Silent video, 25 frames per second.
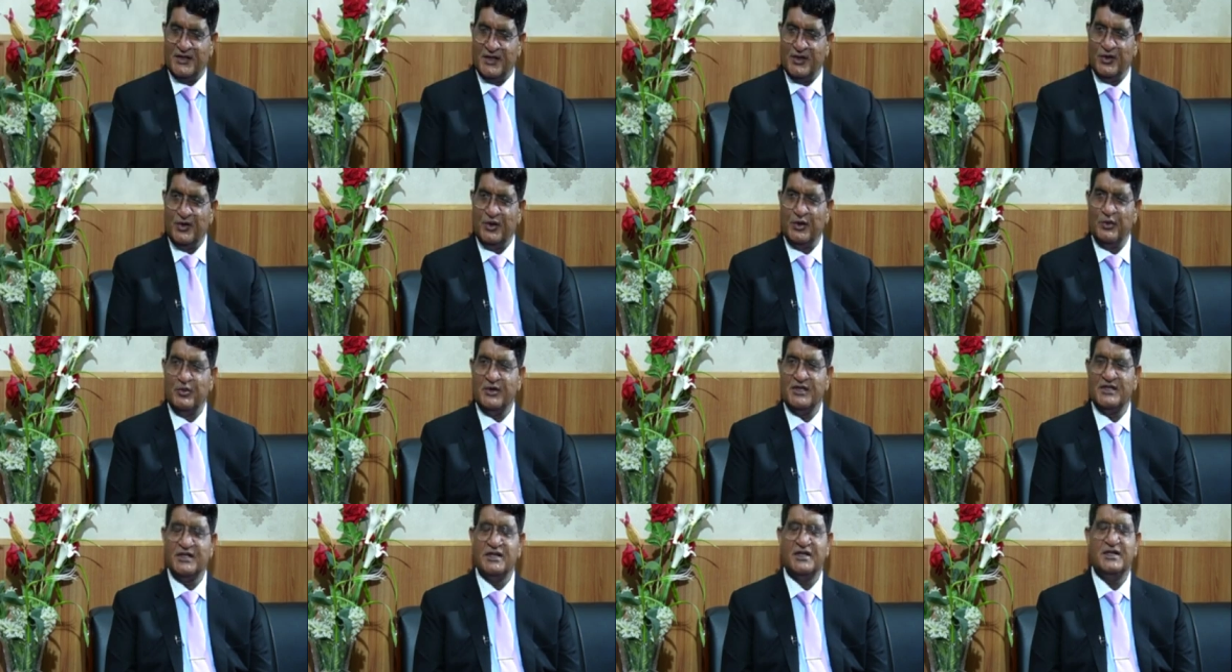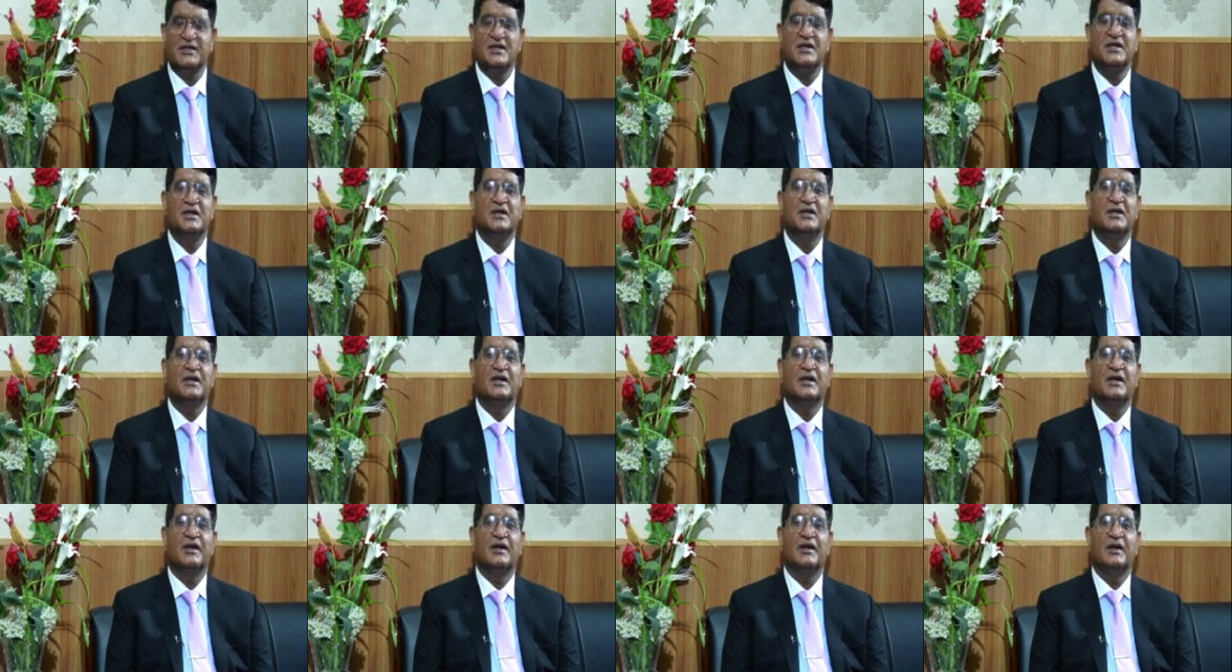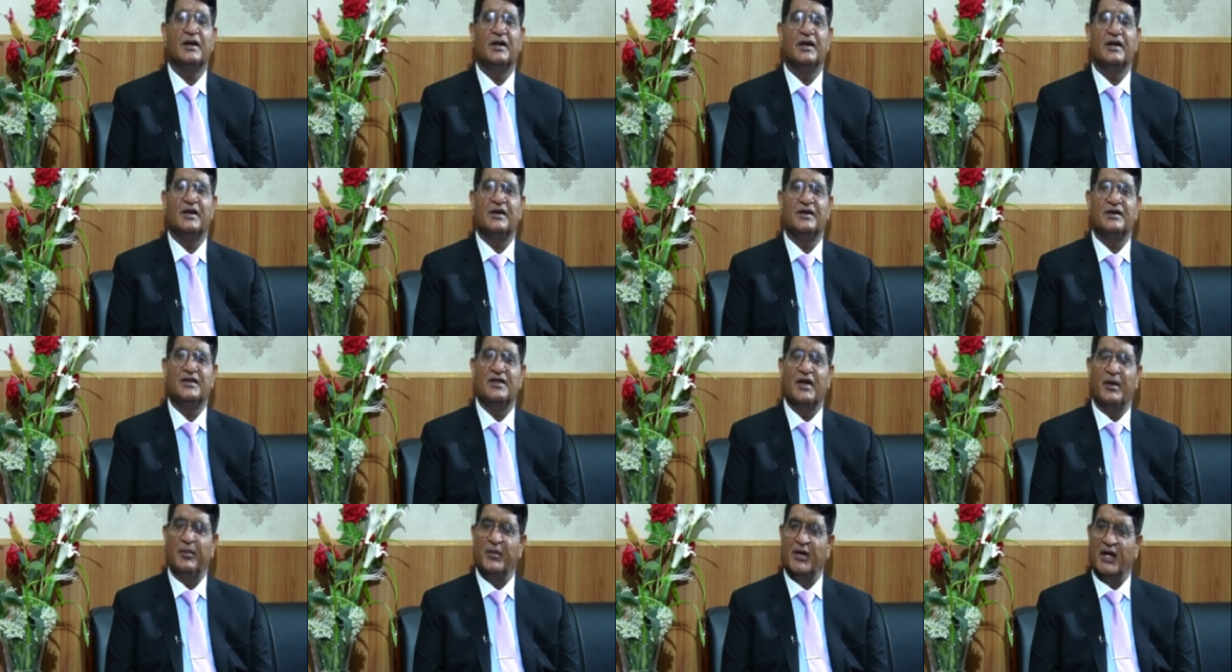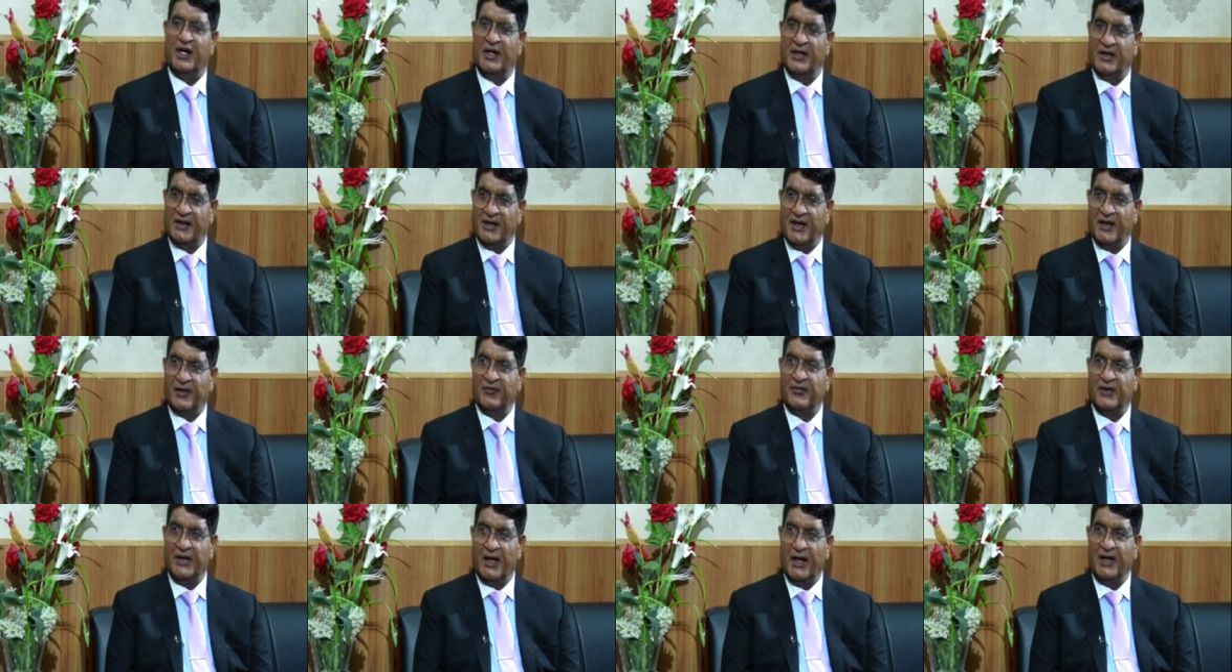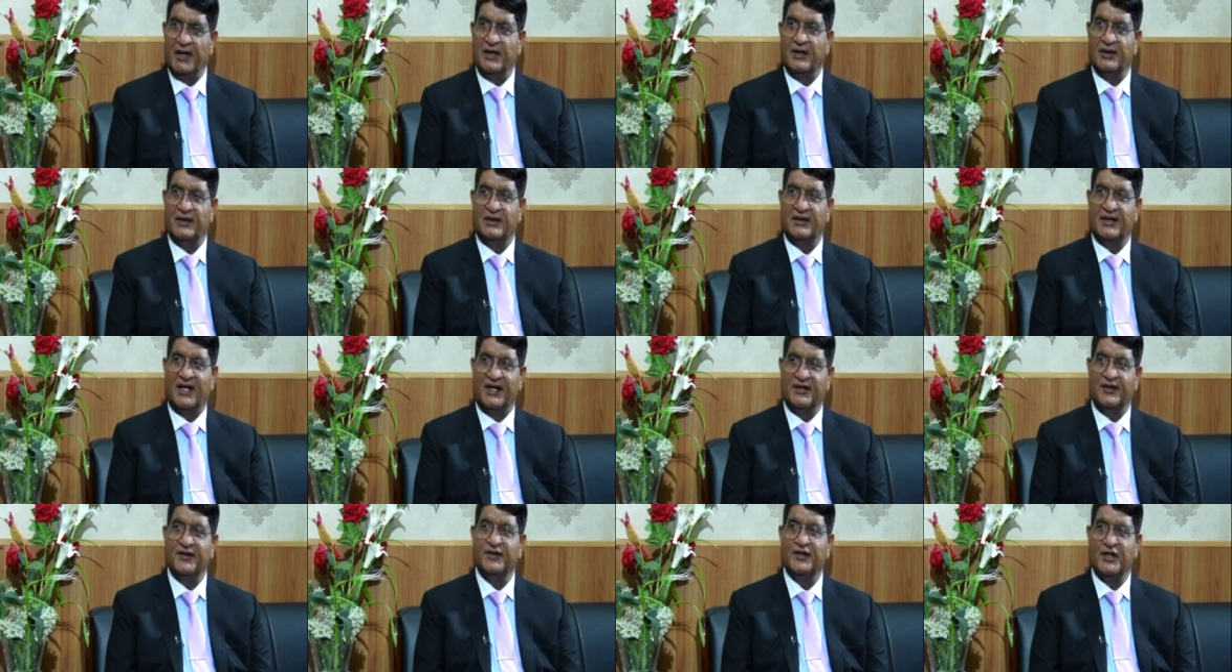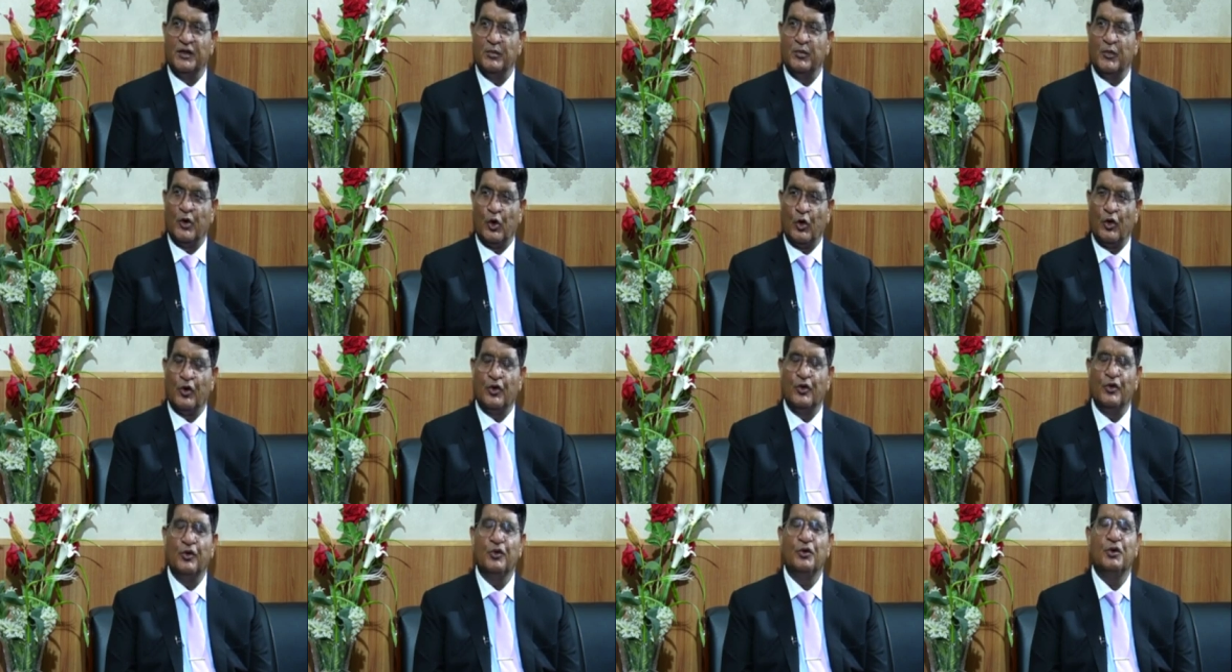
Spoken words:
University, Jamia Al-Karwiyain, that is in Morocco,